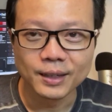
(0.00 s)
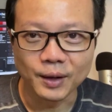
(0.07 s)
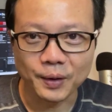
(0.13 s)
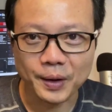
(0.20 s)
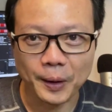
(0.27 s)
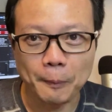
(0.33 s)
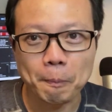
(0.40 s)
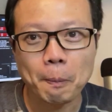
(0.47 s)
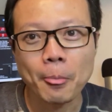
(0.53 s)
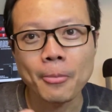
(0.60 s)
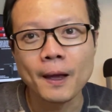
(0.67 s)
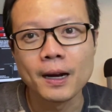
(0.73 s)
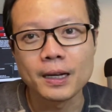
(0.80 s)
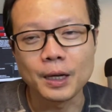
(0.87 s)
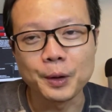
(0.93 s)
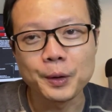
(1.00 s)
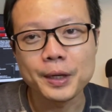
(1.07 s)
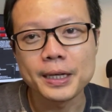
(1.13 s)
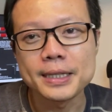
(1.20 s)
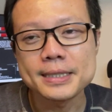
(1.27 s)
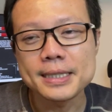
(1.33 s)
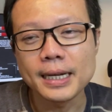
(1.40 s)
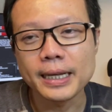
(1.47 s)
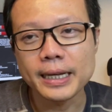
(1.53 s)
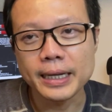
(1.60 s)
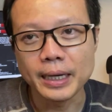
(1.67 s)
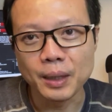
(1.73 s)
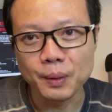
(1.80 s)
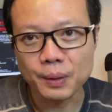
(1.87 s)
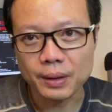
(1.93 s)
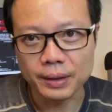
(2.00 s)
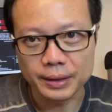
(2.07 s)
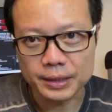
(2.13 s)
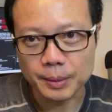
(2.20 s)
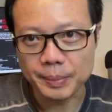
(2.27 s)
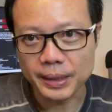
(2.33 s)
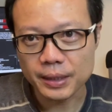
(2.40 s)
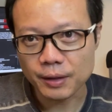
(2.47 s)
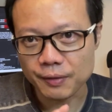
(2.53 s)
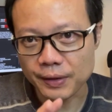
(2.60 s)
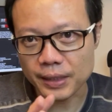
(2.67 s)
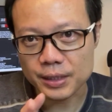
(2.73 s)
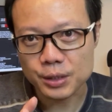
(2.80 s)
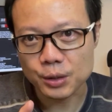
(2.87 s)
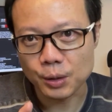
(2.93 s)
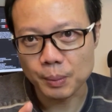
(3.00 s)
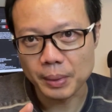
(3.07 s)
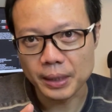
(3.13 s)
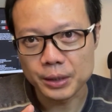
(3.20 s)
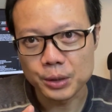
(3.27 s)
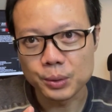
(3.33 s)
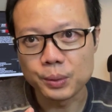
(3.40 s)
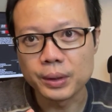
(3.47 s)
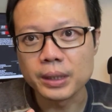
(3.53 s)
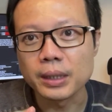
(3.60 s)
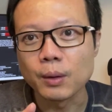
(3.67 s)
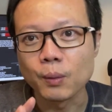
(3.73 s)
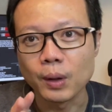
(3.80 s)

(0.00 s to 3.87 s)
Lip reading: Okay. Now, you can easily calculate the beta of any stock by doing